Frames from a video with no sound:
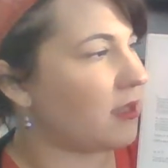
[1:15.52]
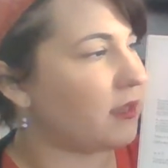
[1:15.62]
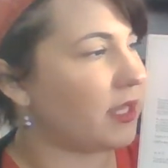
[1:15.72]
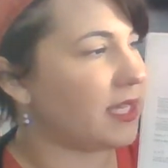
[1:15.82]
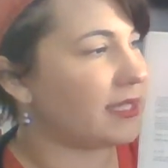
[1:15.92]

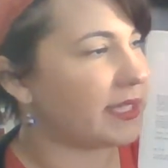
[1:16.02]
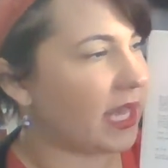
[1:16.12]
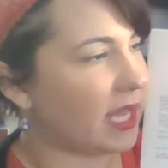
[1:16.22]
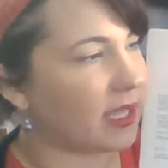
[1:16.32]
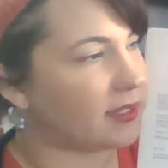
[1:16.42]
These
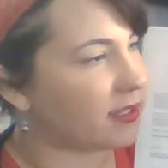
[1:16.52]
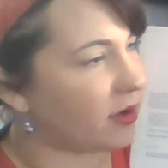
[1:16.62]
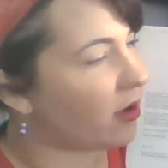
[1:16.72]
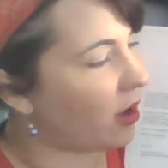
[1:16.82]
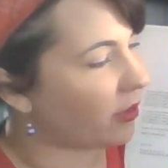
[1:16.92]
ants
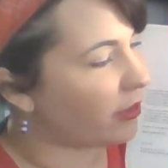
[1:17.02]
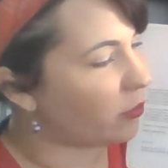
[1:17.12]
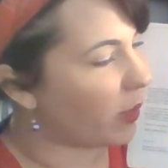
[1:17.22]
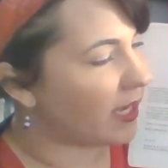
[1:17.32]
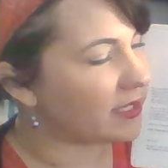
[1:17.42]
are on
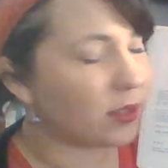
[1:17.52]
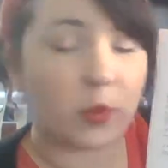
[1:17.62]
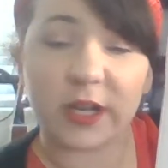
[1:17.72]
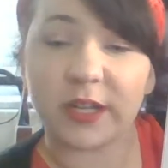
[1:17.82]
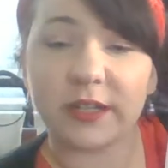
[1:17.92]
their way to
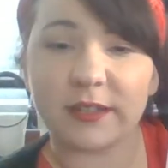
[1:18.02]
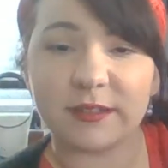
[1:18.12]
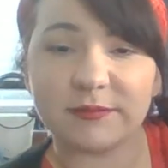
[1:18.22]
work.